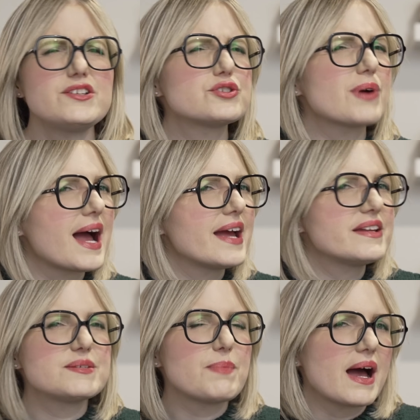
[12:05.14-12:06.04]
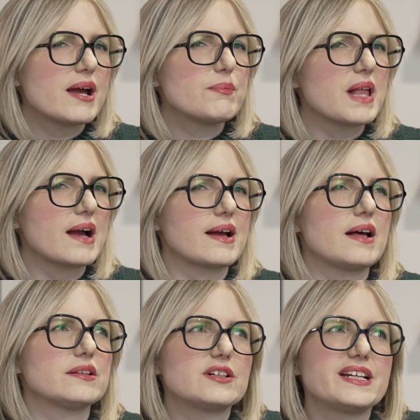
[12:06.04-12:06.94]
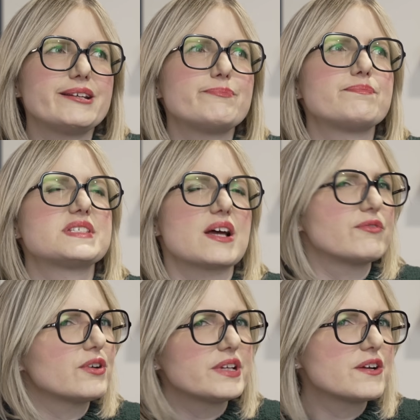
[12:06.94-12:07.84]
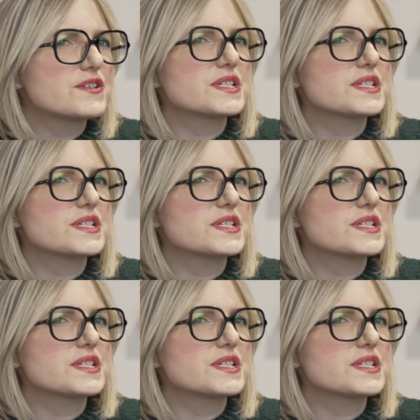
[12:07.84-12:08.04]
tried to buy black cutlery several years